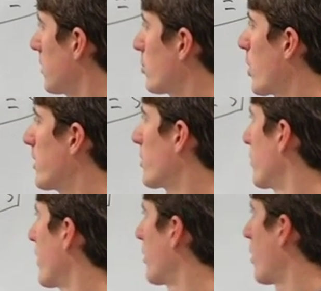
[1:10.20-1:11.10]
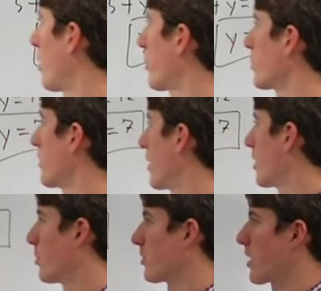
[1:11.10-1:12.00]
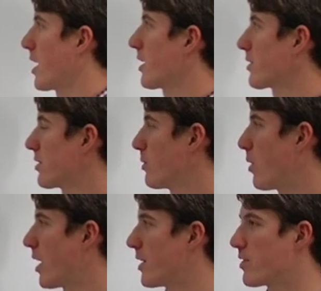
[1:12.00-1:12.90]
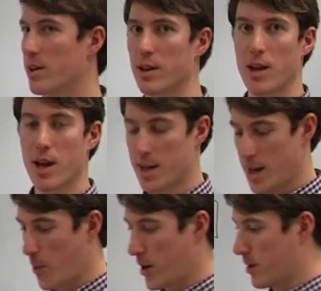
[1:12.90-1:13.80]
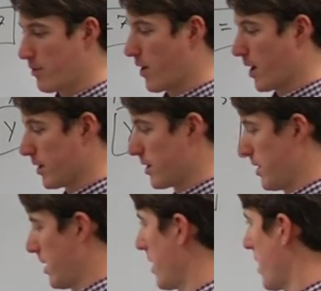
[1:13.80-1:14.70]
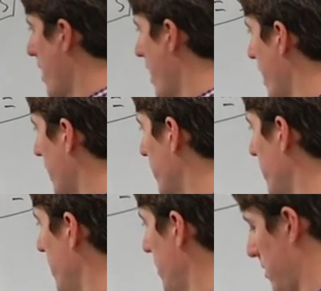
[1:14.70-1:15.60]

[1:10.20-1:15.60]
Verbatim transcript: Great, so we found all three variables, x, y, and z. Now we need to find x